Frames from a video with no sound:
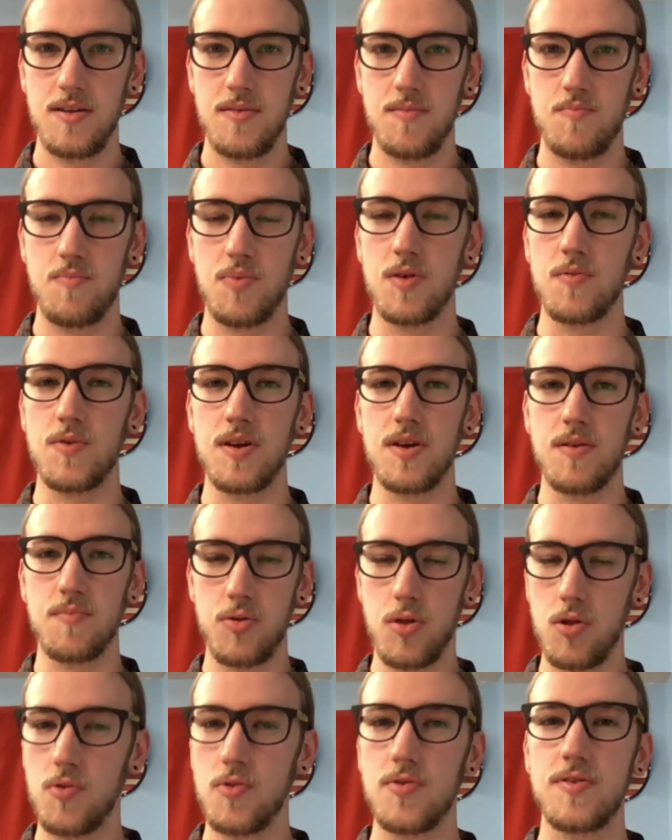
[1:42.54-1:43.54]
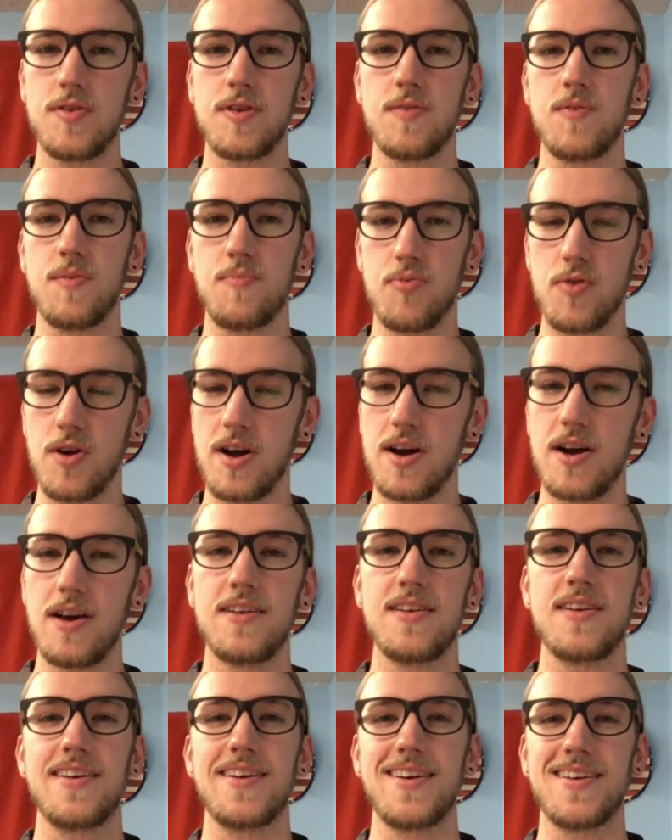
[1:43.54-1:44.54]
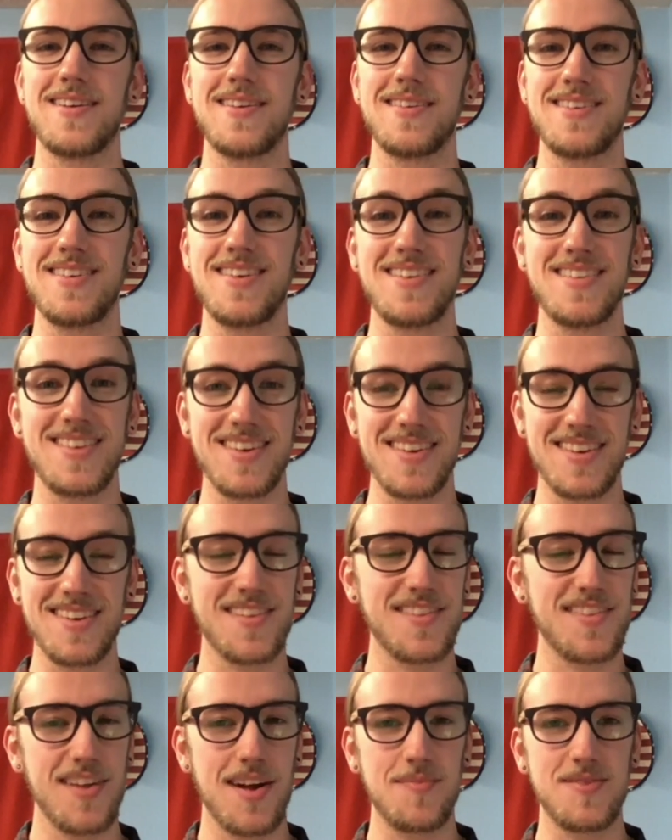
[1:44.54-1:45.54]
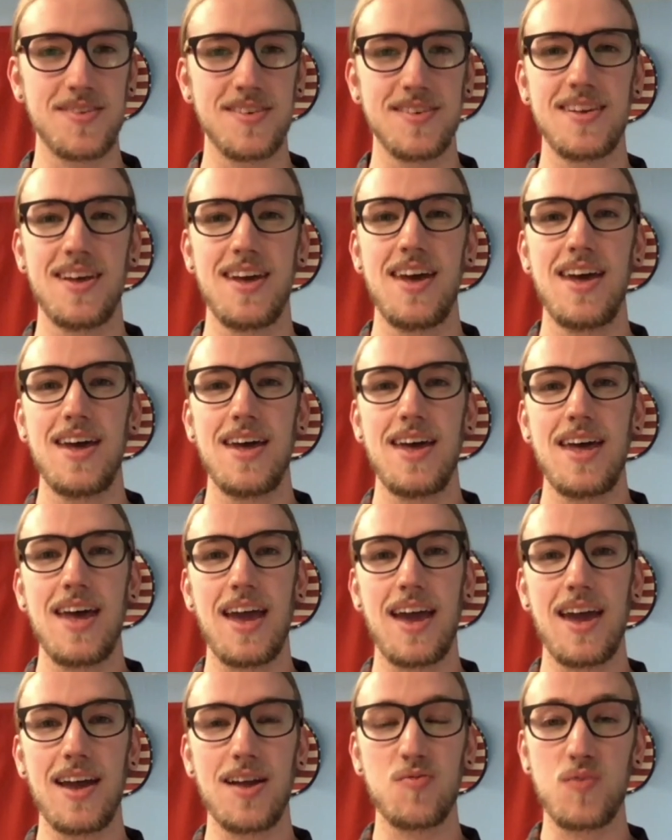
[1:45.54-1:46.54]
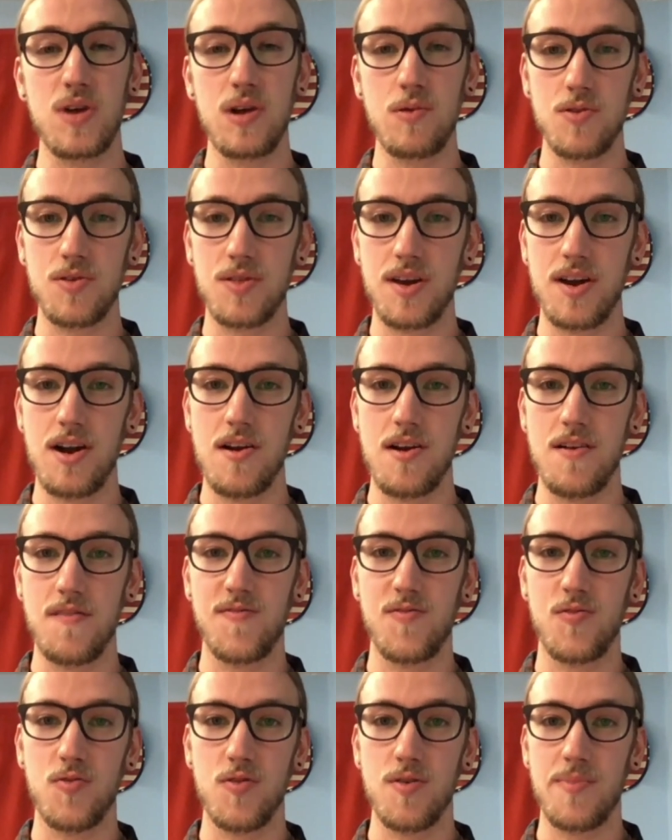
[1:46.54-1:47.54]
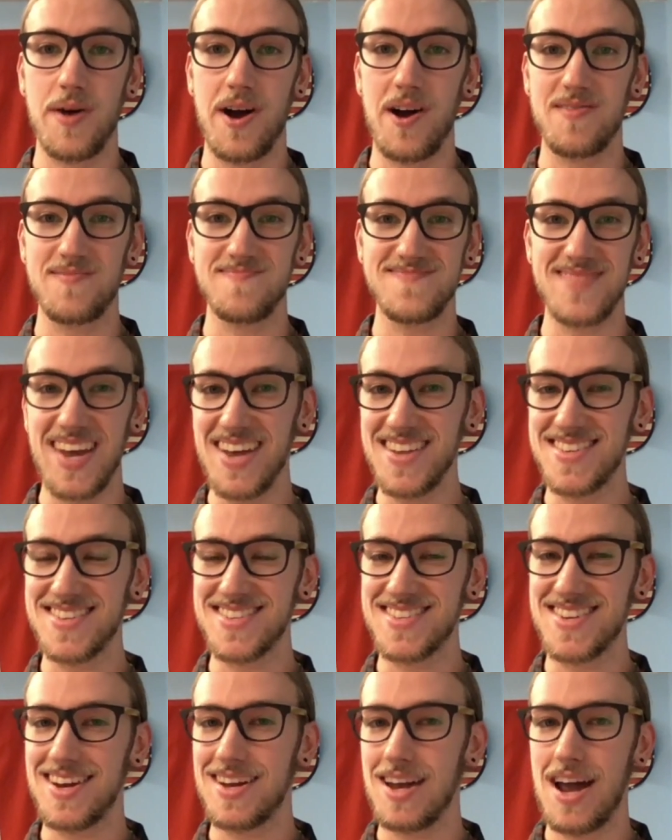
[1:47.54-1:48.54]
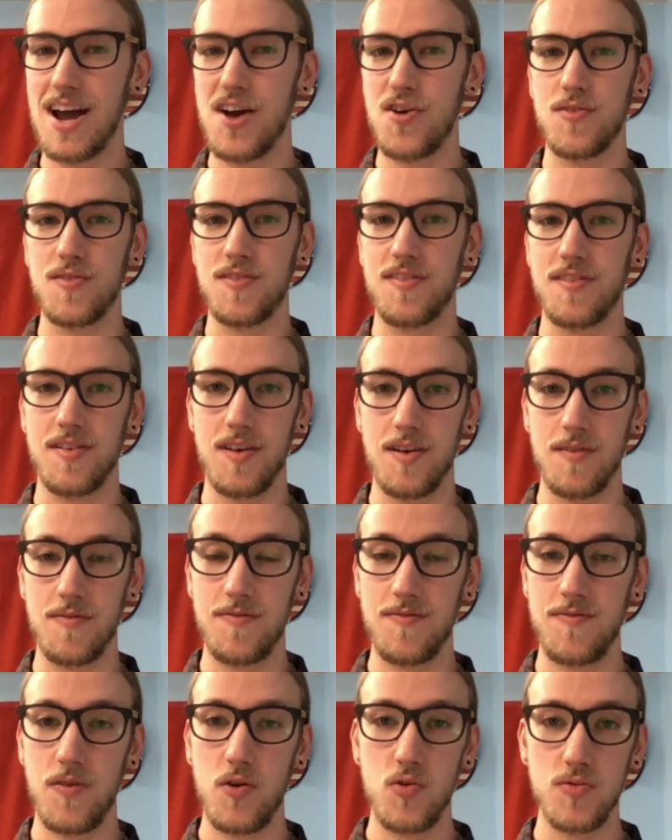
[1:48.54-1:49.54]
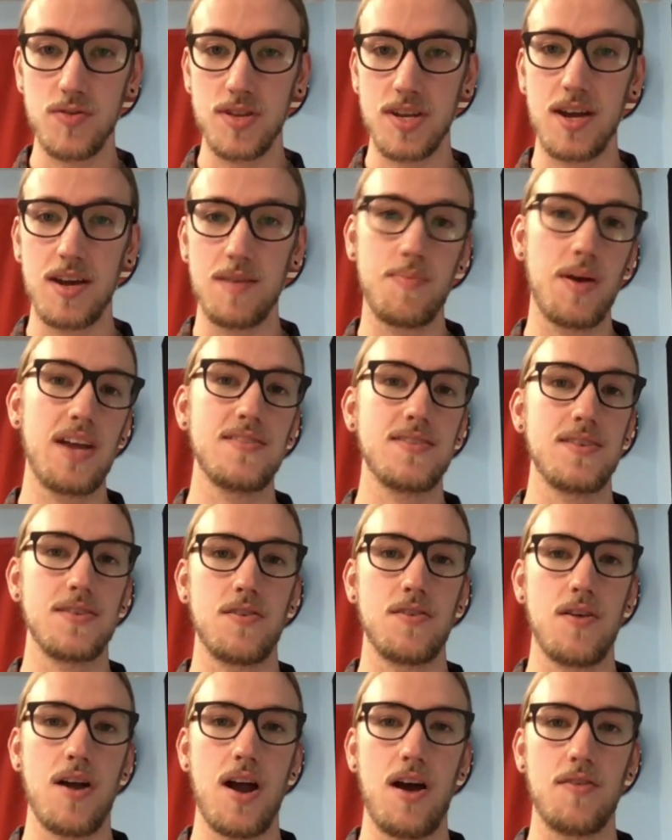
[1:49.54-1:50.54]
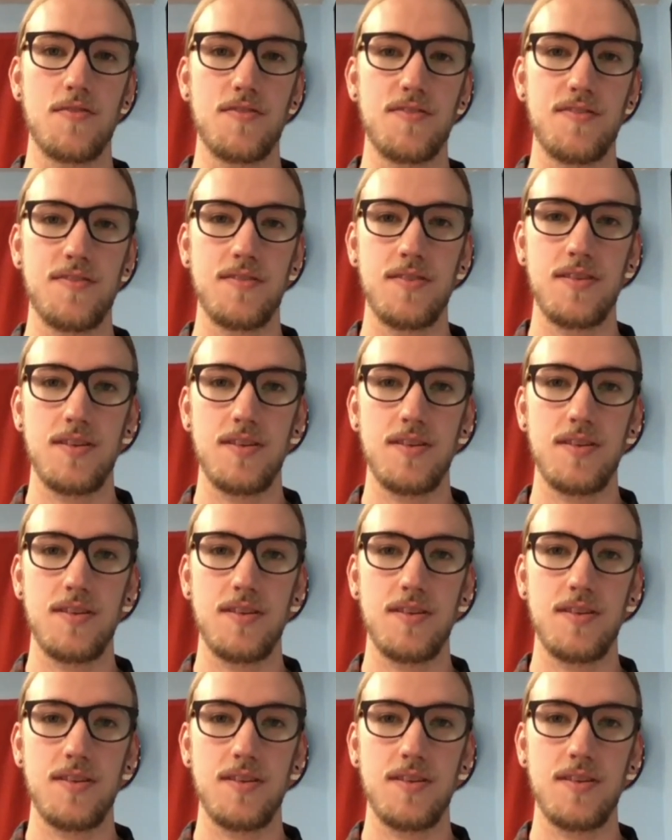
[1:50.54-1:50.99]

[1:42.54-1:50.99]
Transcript: But we implored and we prayed, and he did accept it. And we were there for about 8 to 10 hours, a full day, painting their house.